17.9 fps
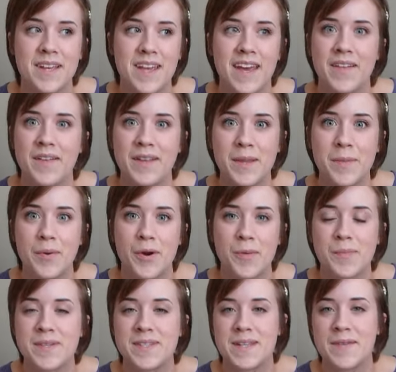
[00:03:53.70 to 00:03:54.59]
killing the
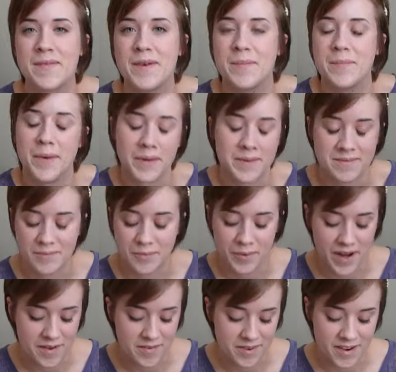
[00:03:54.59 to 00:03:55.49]
purpose of it, but
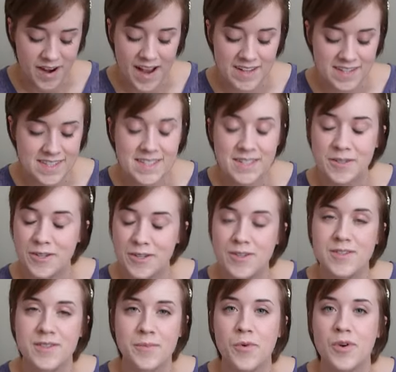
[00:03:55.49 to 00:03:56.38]
whatever. I still
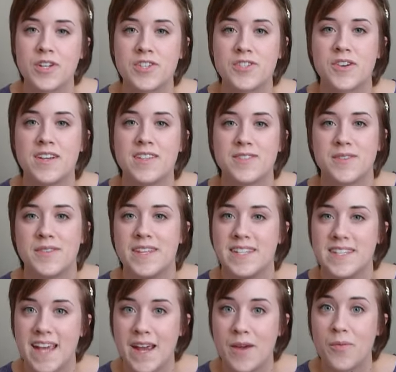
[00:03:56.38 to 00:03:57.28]
use a moisturizer in
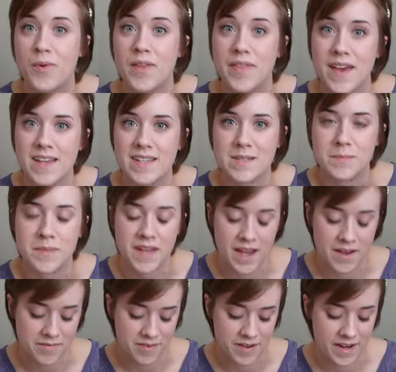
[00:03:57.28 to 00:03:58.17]
the day with
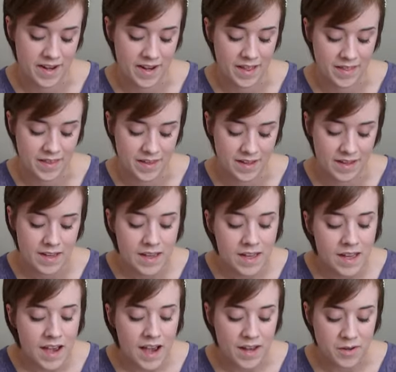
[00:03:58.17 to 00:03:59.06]
SPF in it.
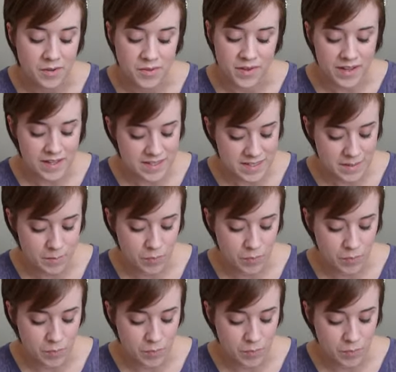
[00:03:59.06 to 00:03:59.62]
I do think it's